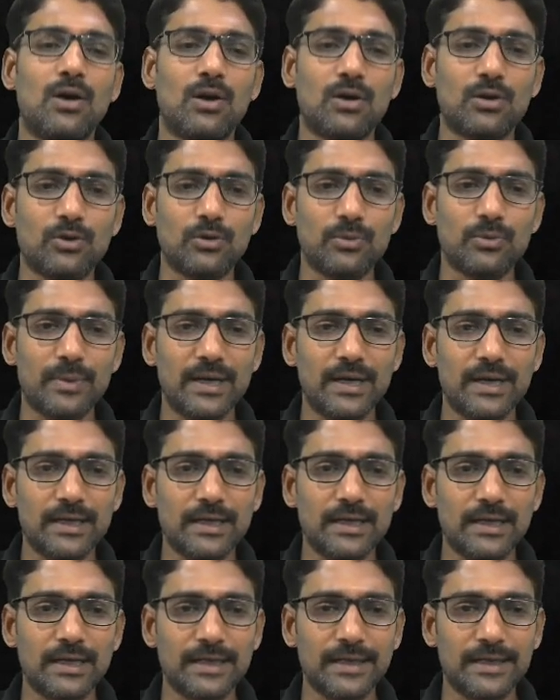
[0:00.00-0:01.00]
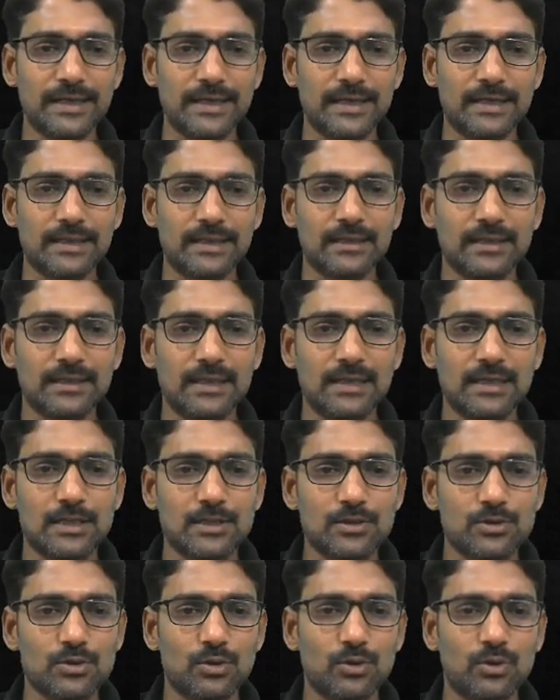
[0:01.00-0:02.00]
automatically n
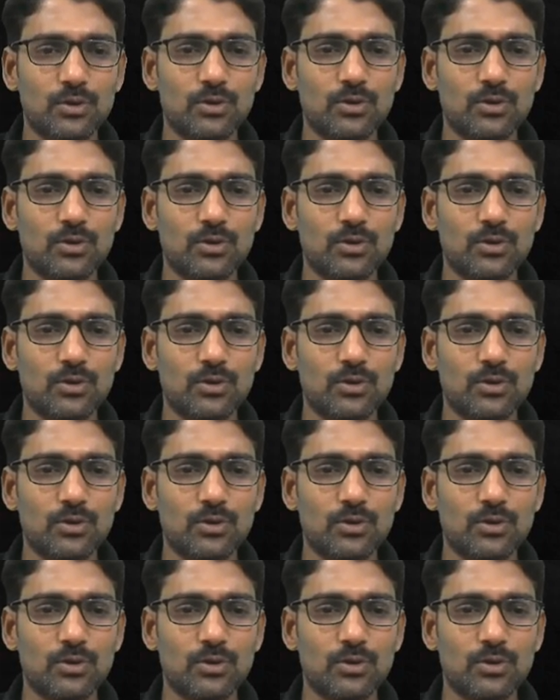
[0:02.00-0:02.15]
so